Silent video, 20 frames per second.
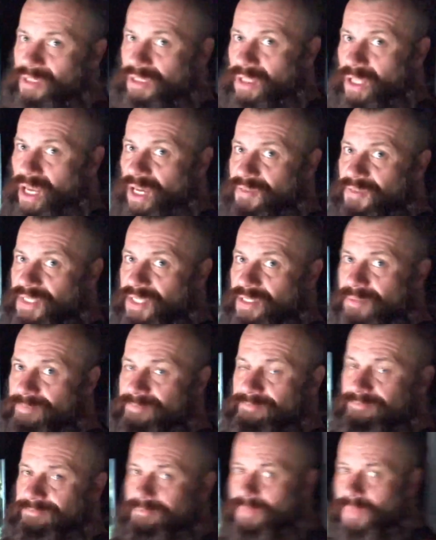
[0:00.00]
lives.
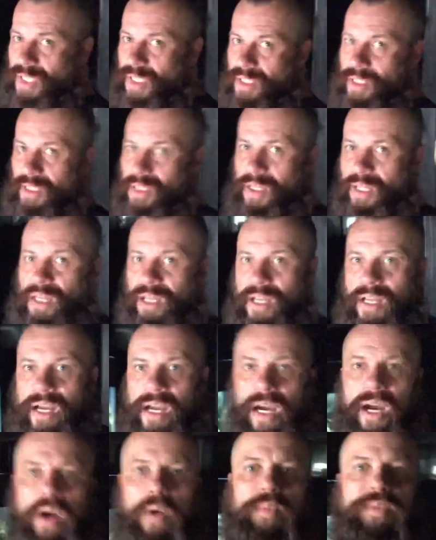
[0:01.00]

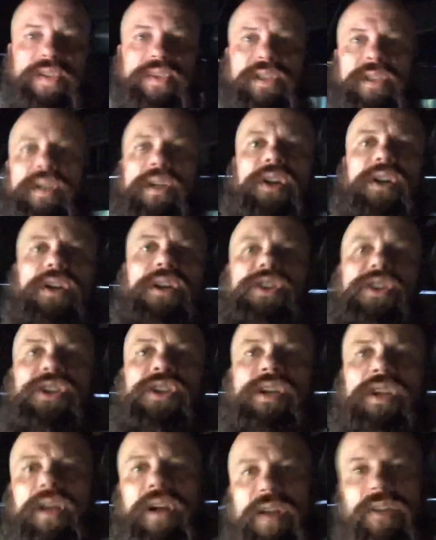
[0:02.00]
I hope this
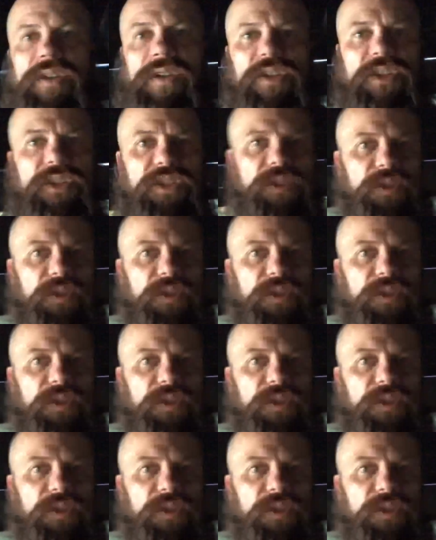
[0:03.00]
encourages others